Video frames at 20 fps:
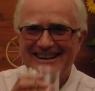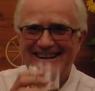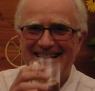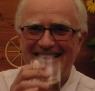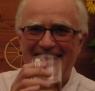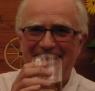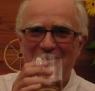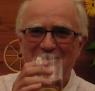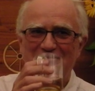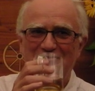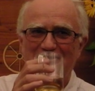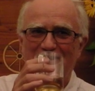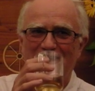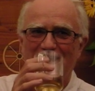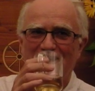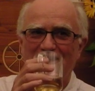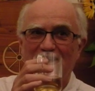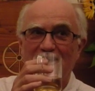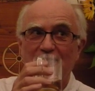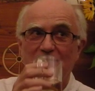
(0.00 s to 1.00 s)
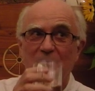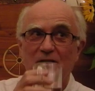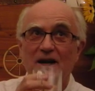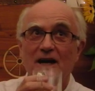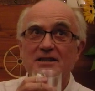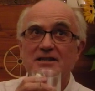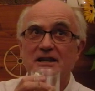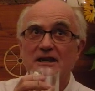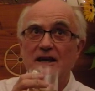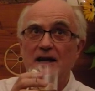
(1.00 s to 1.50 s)
And in fact, but
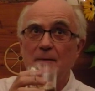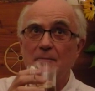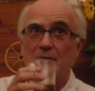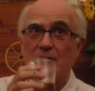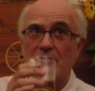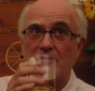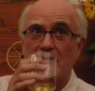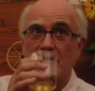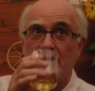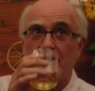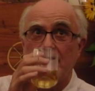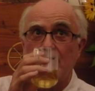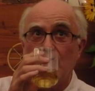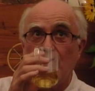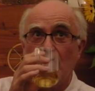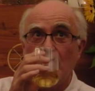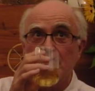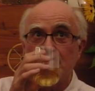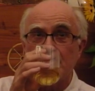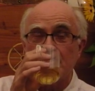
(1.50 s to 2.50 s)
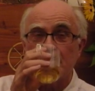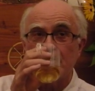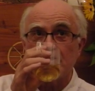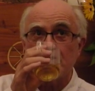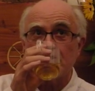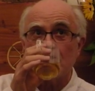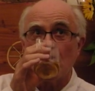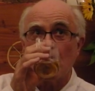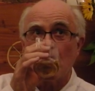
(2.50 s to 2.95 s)
I deliberately wrote it